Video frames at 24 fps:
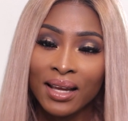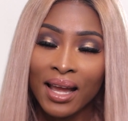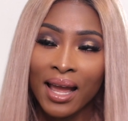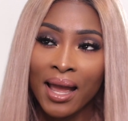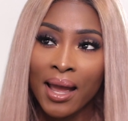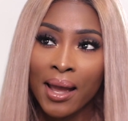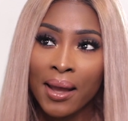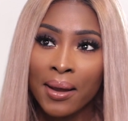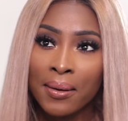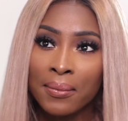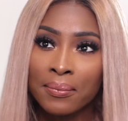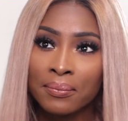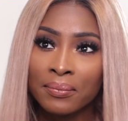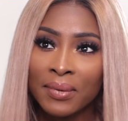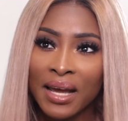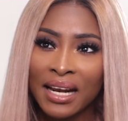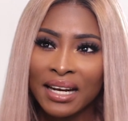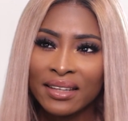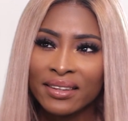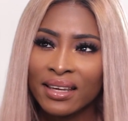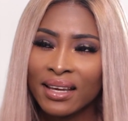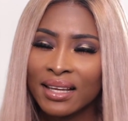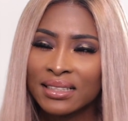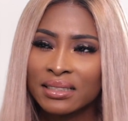um, I
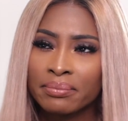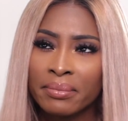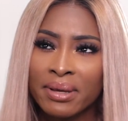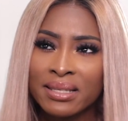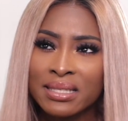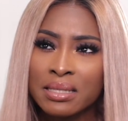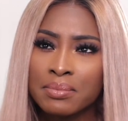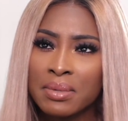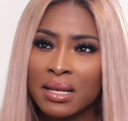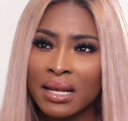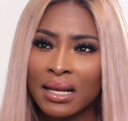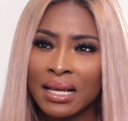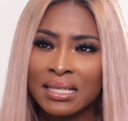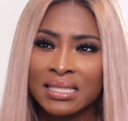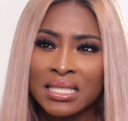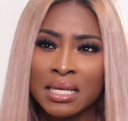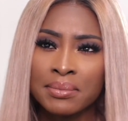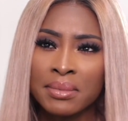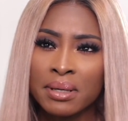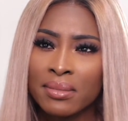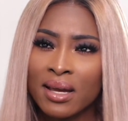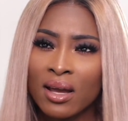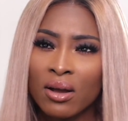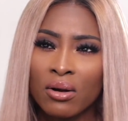think it's meant to be like a
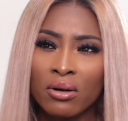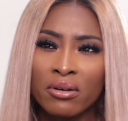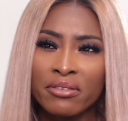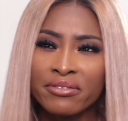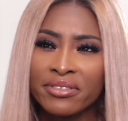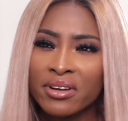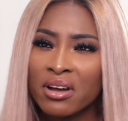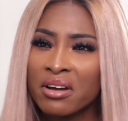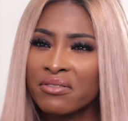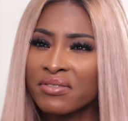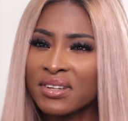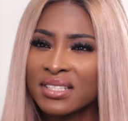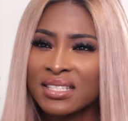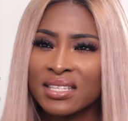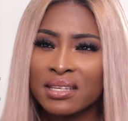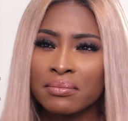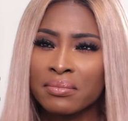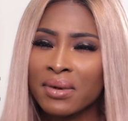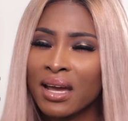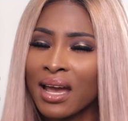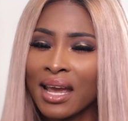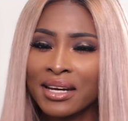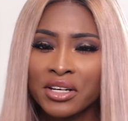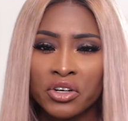semi matte or velvety
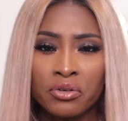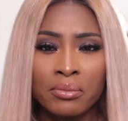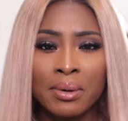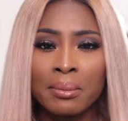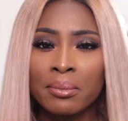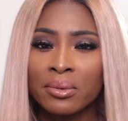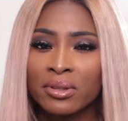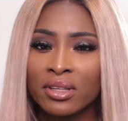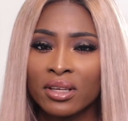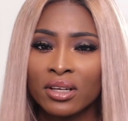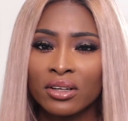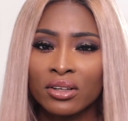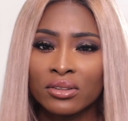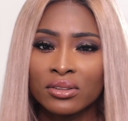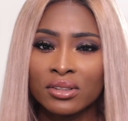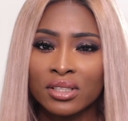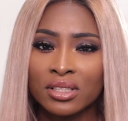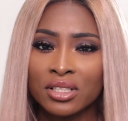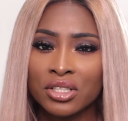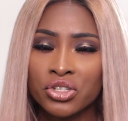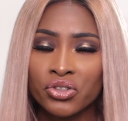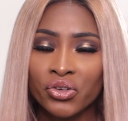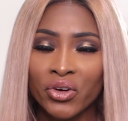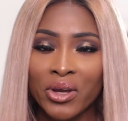matte. I don't remember the, the
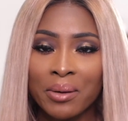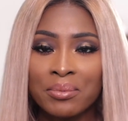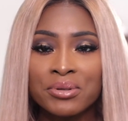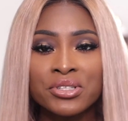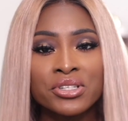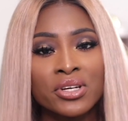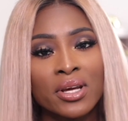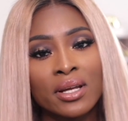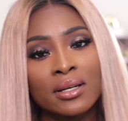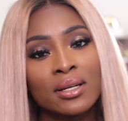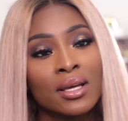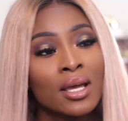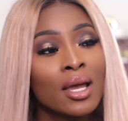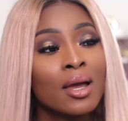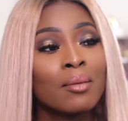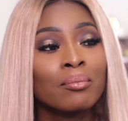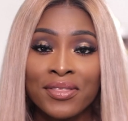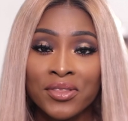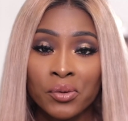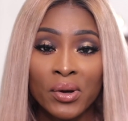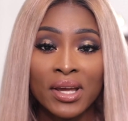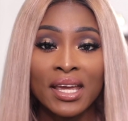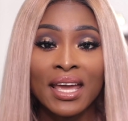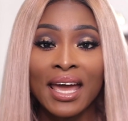description.
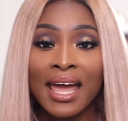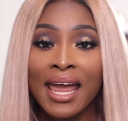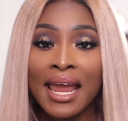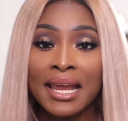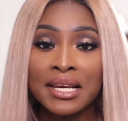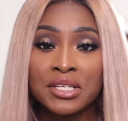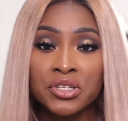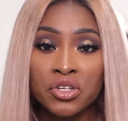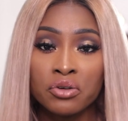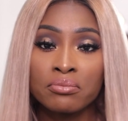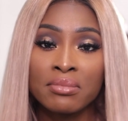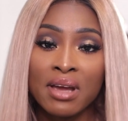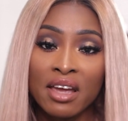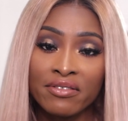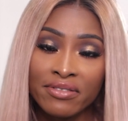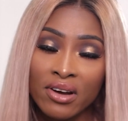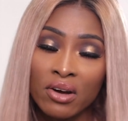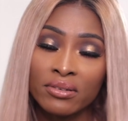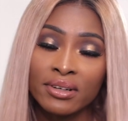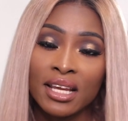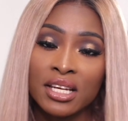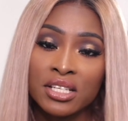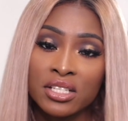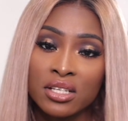And the way I do my
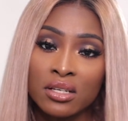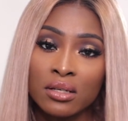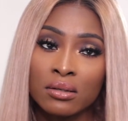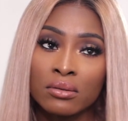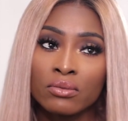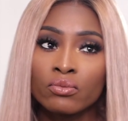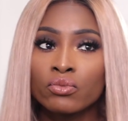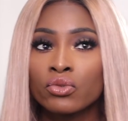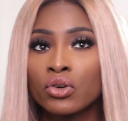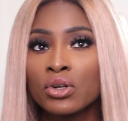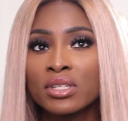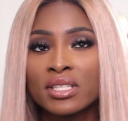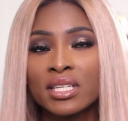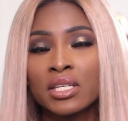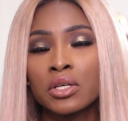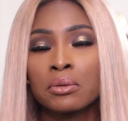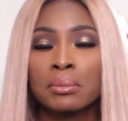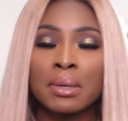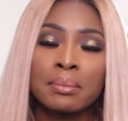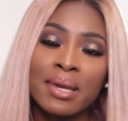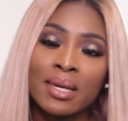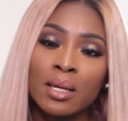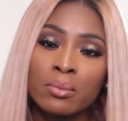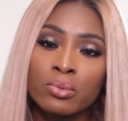foundation routine or
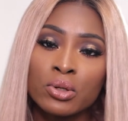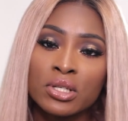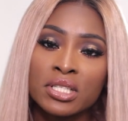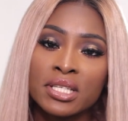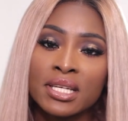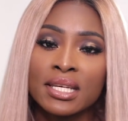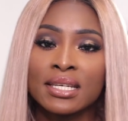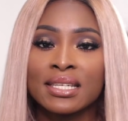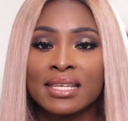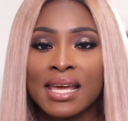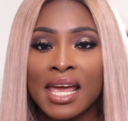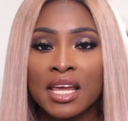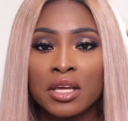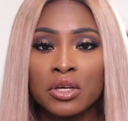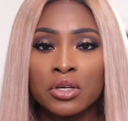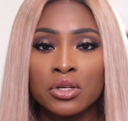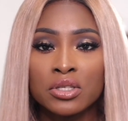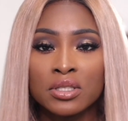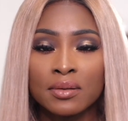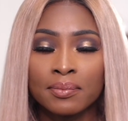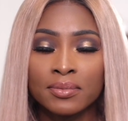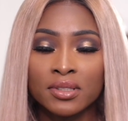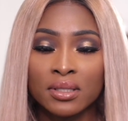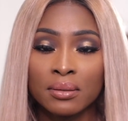my makeup routine is I
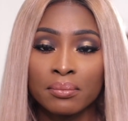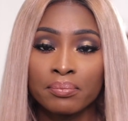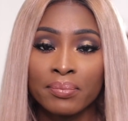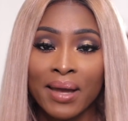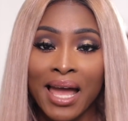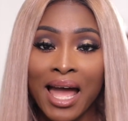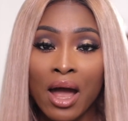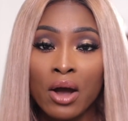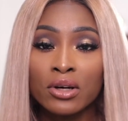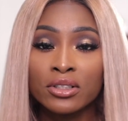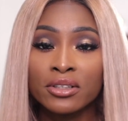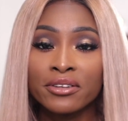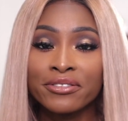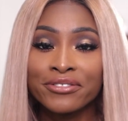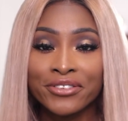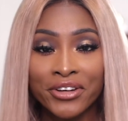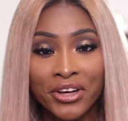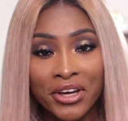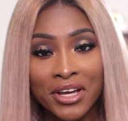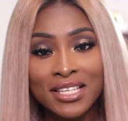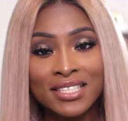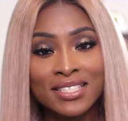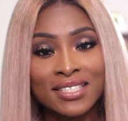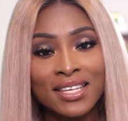use some powder
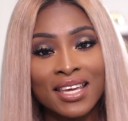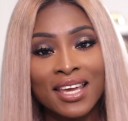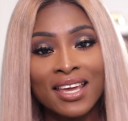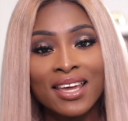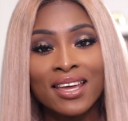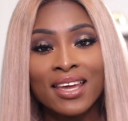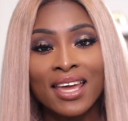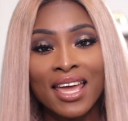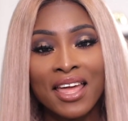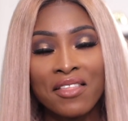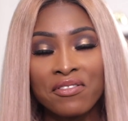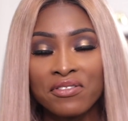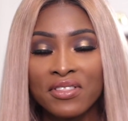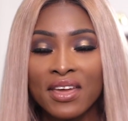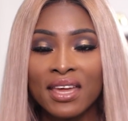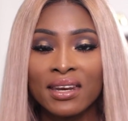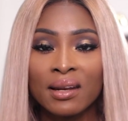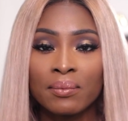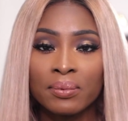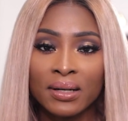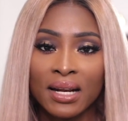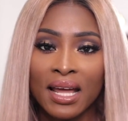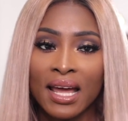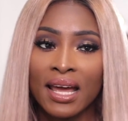first and then
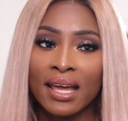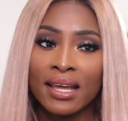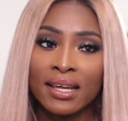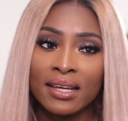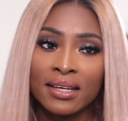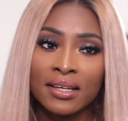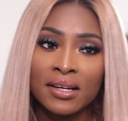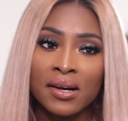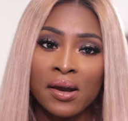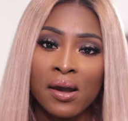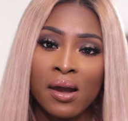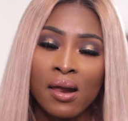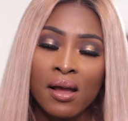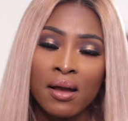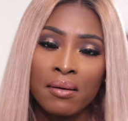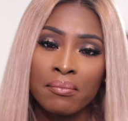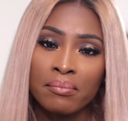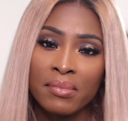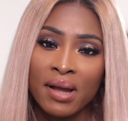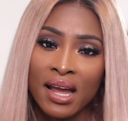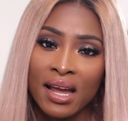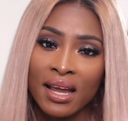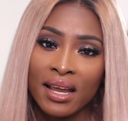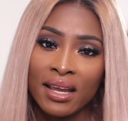apply
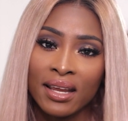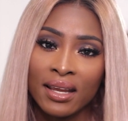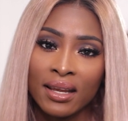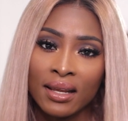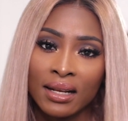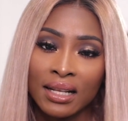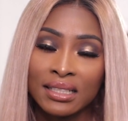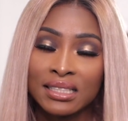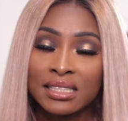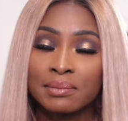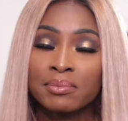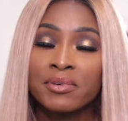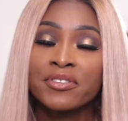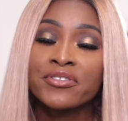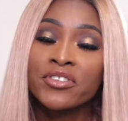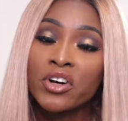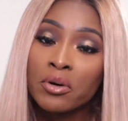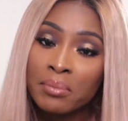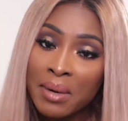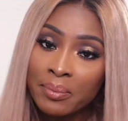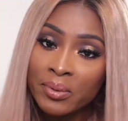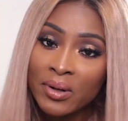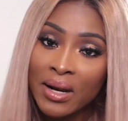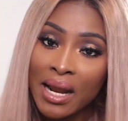my, this is
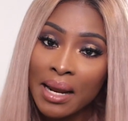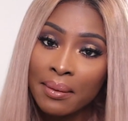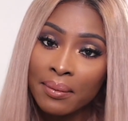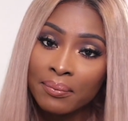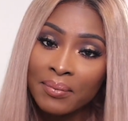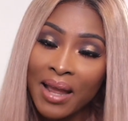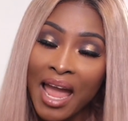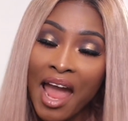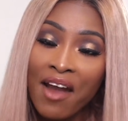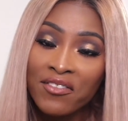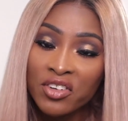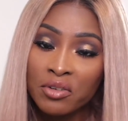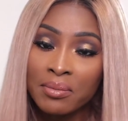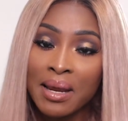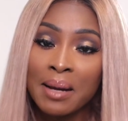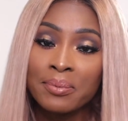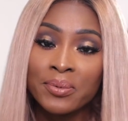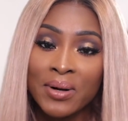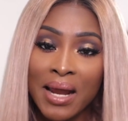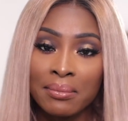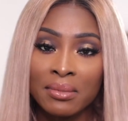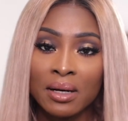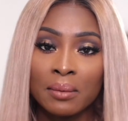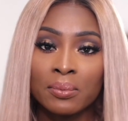before my prime, after my
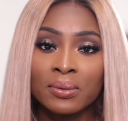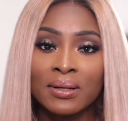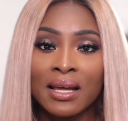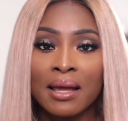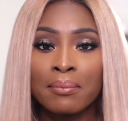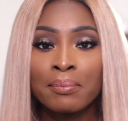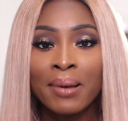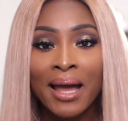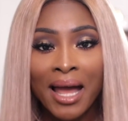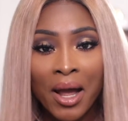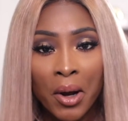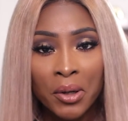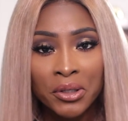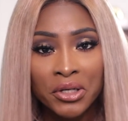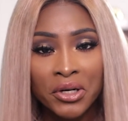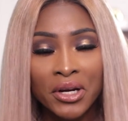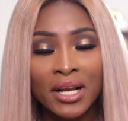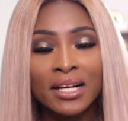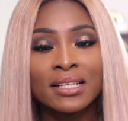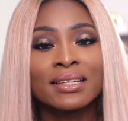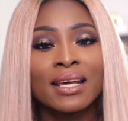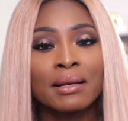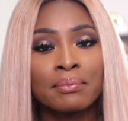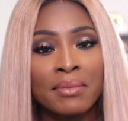primer I apply powder
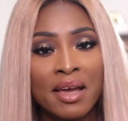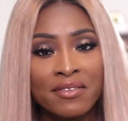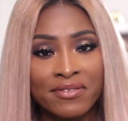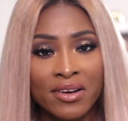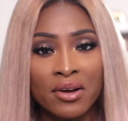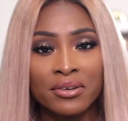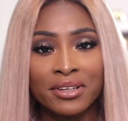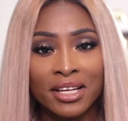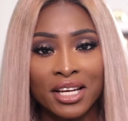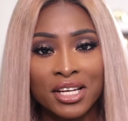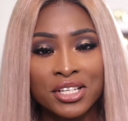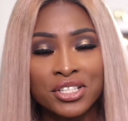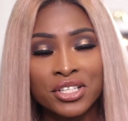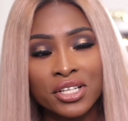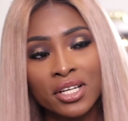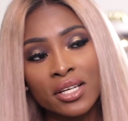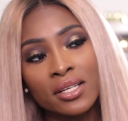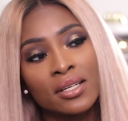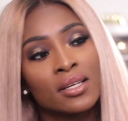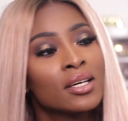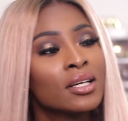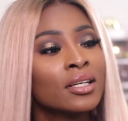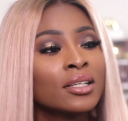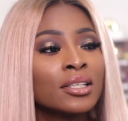and then my
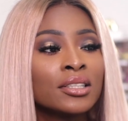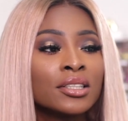foundation.